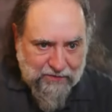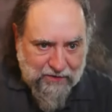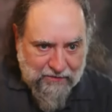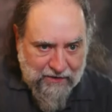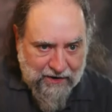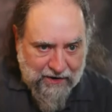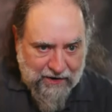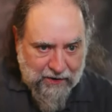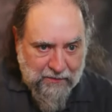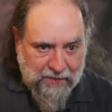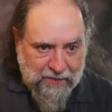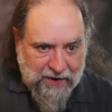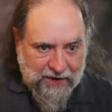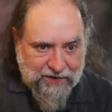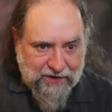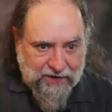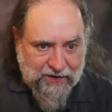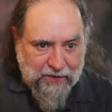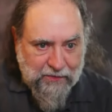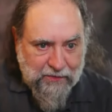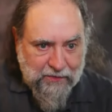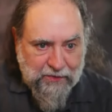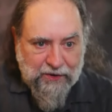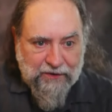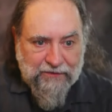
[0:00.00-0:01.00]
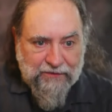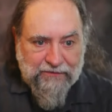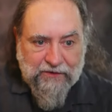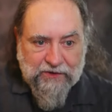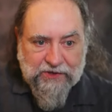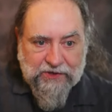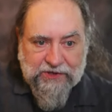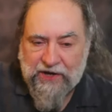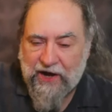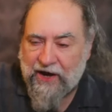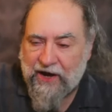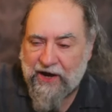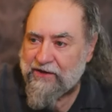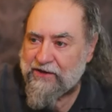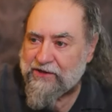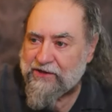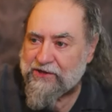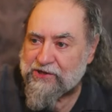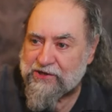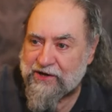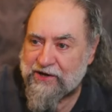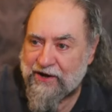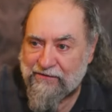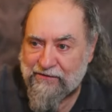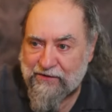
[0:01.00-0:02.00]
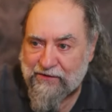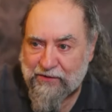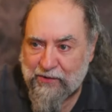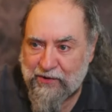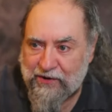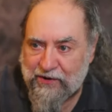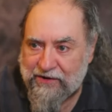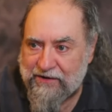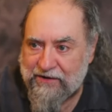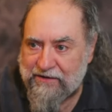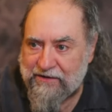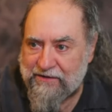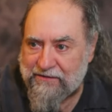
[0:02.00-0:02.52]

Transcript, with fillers: recommending A Beautiful Silence to everyone.